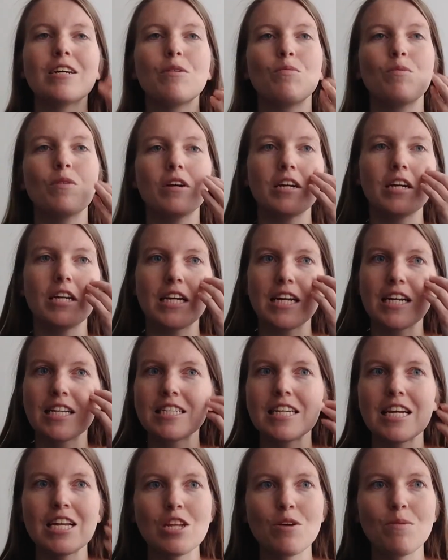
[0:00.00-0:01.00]
We're going to
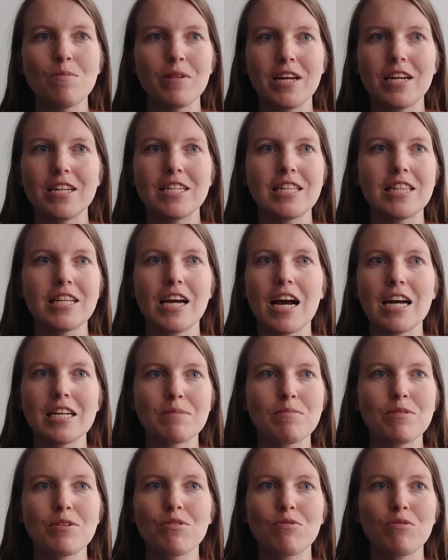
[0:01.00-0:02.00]
continue planting the
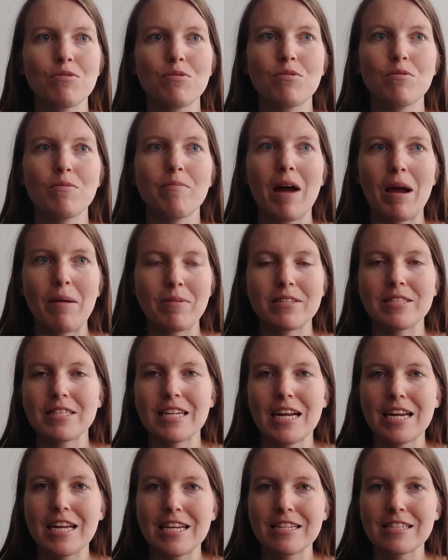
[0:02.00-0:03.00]
gospel through Bible
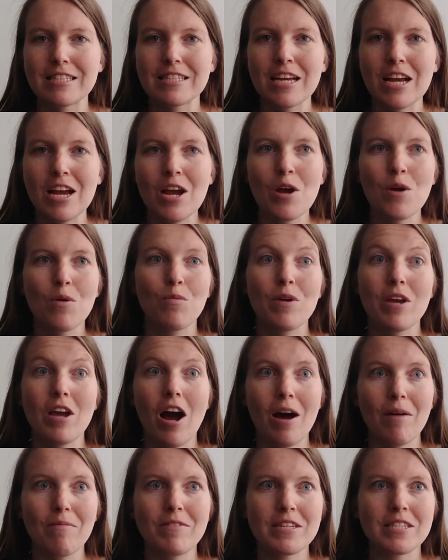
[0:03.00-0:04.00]
studies. We
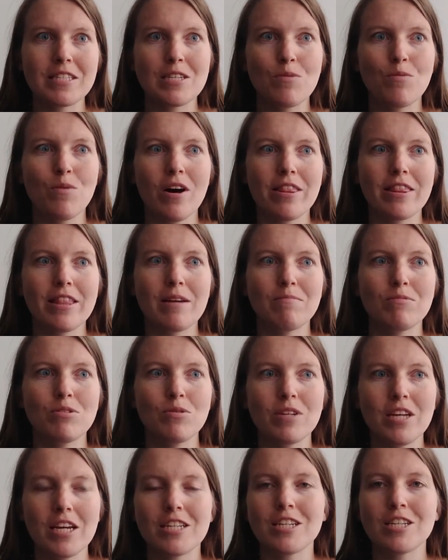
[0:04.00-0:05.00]
obviously want them to
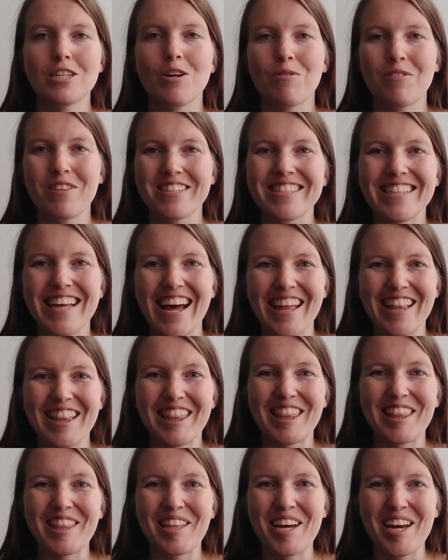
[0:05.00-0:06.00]
get to know the Son,
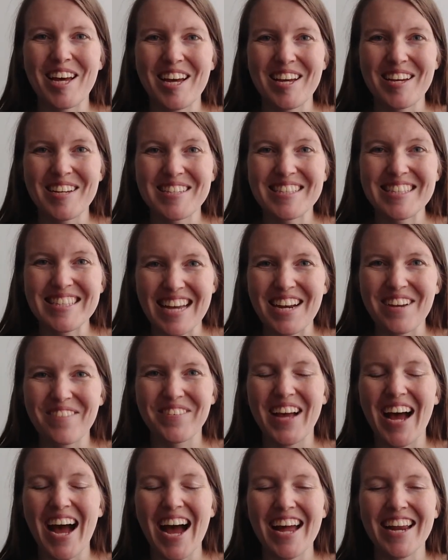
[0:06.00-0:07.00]
the Son of
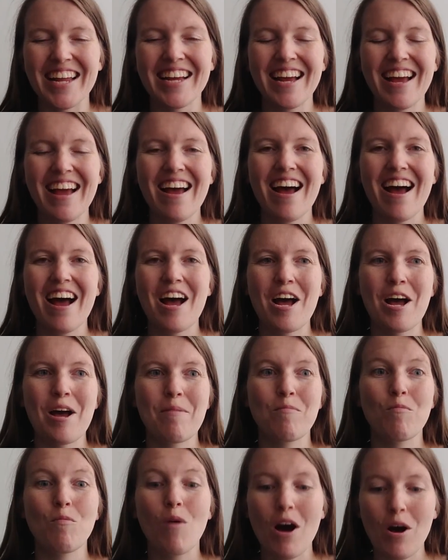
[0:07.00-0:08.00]
God, um,
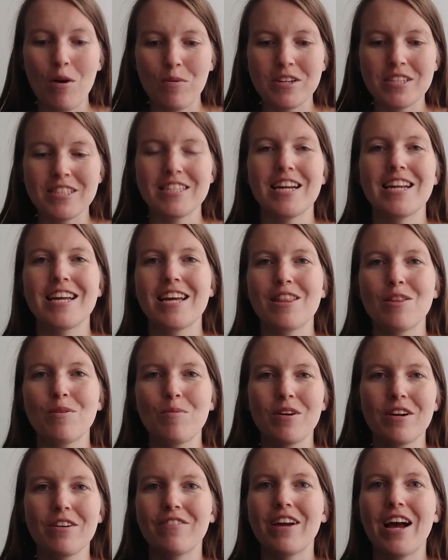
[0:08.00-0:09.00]
while we're studying the
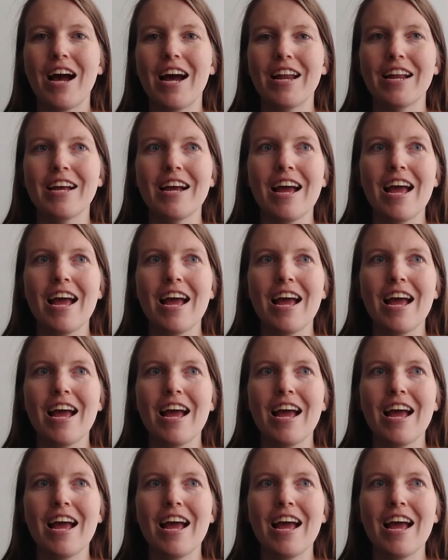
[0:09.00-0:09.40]
Word of God.